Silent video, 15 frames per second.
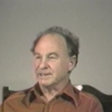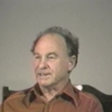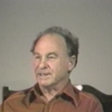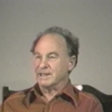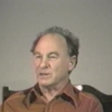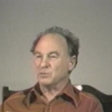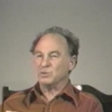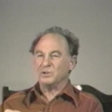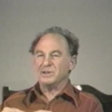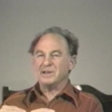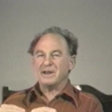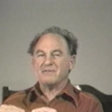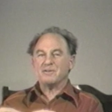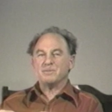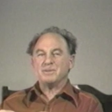that it will
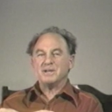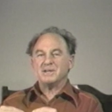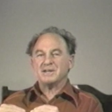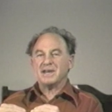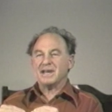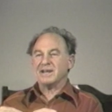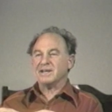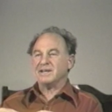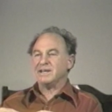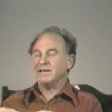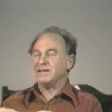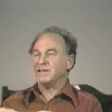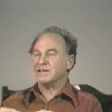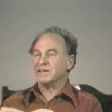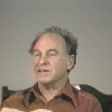never be taken
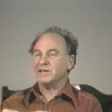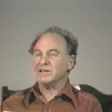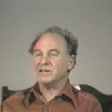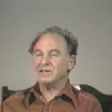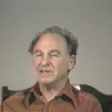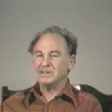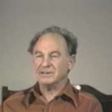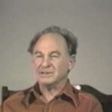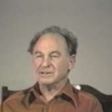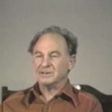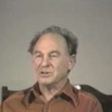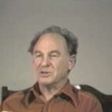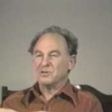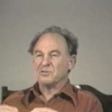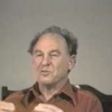in again
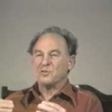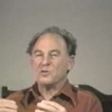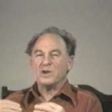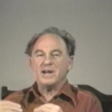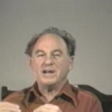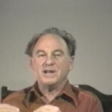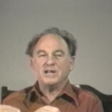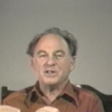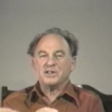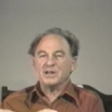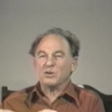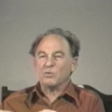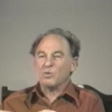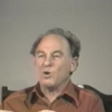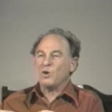for
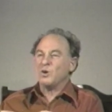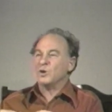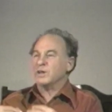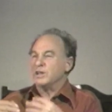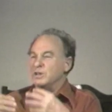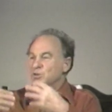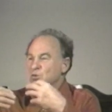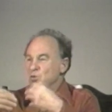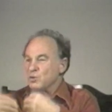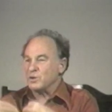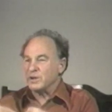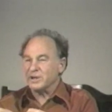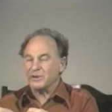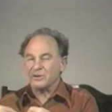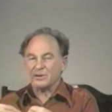anything wrong in your
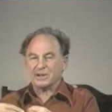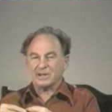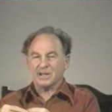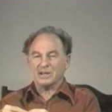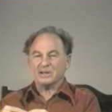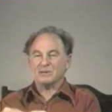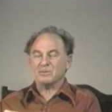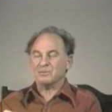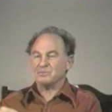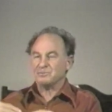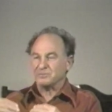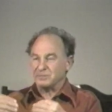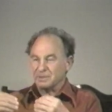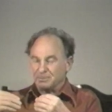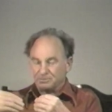inner kingdom,
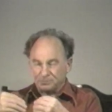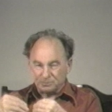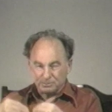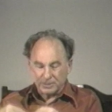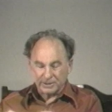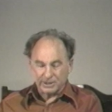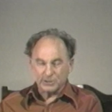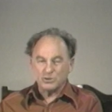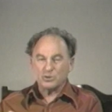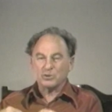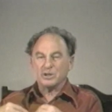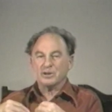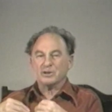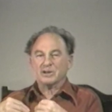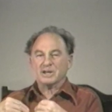in your
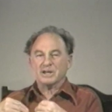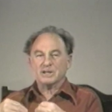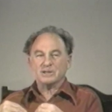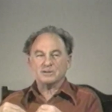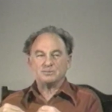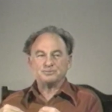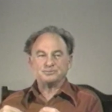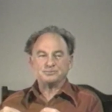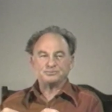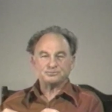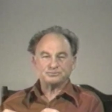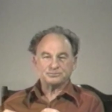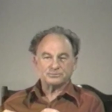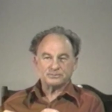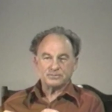inner kingdom.
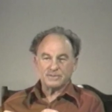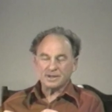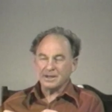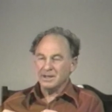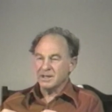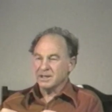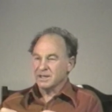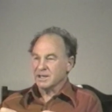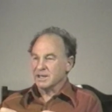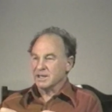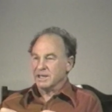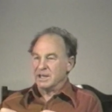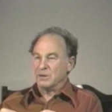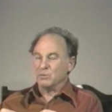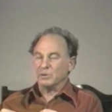
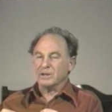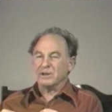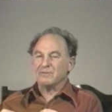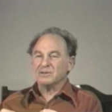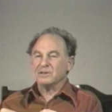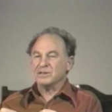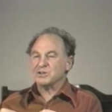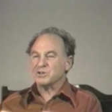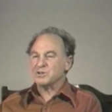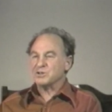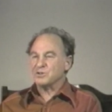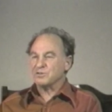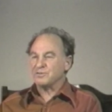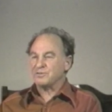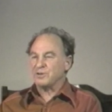It will never listen
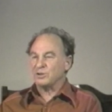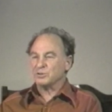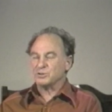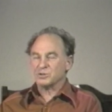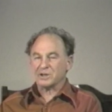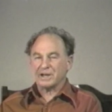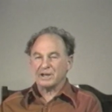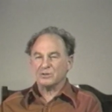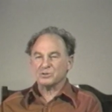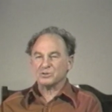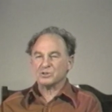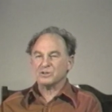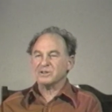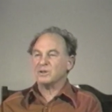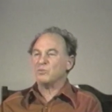to false
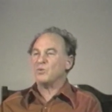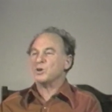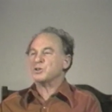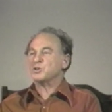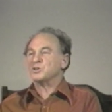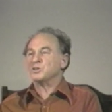counsel that wants